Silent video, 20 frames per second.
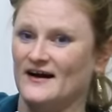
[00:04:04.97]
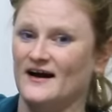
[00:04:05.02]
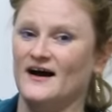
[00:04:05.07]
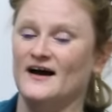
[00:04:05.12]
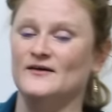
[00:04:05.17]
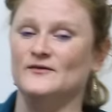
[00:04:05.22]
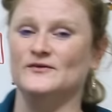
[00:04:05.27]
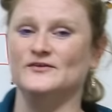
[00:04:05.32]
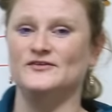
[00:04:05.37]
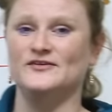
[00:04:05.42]

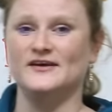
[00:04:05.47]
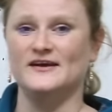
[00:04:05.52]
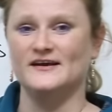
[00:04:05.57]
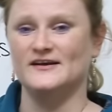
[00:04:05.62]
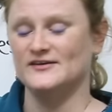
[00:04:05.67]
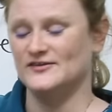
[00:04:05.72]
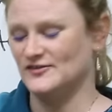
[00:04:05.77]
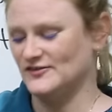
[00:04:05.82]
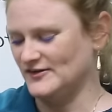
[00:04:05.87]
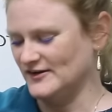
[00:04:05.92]
I would
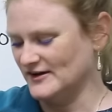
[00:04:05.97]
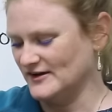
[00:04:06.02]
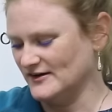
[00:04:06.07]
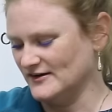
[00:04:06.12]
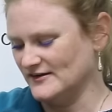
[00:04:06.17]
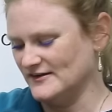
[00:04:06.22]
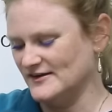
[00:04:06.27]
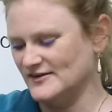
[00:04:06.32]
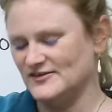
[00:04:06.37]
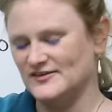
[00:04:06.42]
take a
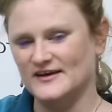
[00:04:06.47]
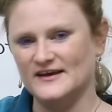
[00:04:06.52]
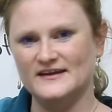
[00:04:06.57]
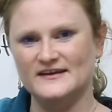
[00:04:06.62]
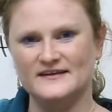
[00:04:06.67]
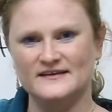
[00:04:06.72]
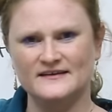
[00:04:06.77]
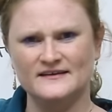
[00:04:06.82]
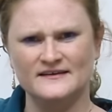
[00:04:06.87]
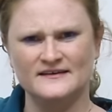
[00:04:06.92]
sticker that
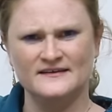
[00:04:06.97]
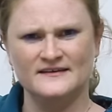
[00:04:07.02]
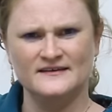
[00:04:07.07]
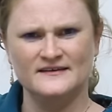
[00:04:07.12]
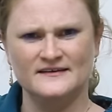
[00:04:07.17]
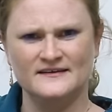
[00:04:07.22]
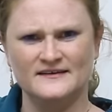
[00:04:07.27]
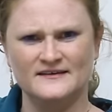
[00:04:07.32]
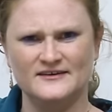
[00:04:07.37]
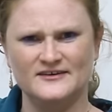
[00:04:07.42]
said
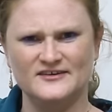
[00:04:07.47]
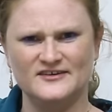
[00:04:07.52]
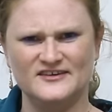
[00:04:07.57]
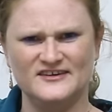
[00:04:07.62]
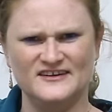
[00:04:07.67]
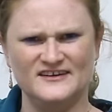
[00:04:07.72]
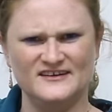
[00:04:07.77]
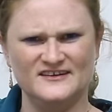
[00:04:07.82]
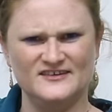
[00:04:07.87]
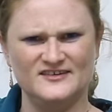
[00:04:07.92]

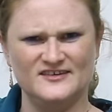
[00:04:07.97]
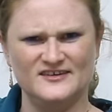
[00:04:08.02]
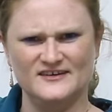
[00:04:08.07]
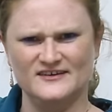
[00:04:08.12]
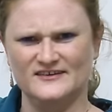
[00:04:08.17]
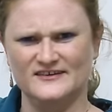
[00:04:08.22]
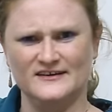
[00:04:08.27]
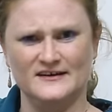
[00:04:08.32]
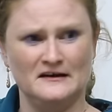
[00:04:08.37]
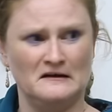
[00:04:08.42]

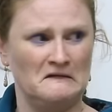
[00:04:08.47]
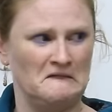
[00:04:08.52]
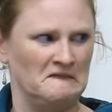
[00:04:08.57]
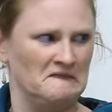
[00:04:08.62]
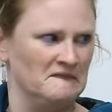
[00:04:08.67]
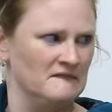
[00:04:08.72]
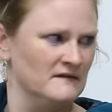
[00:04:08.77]
Celia,